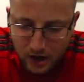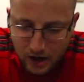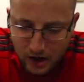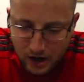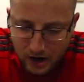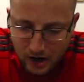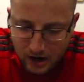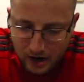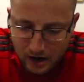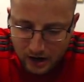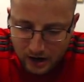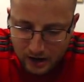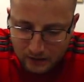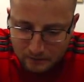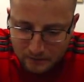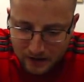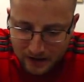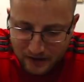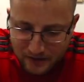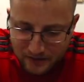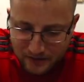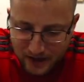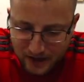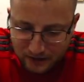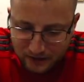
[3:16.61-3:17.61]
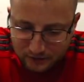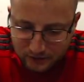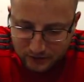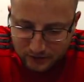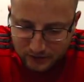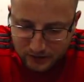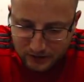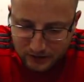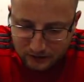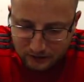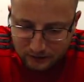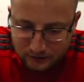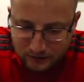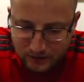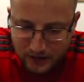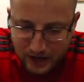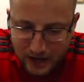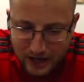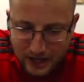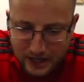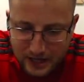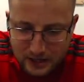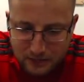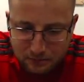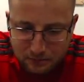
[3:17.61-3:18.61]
Um, and that's that's going to give us an 80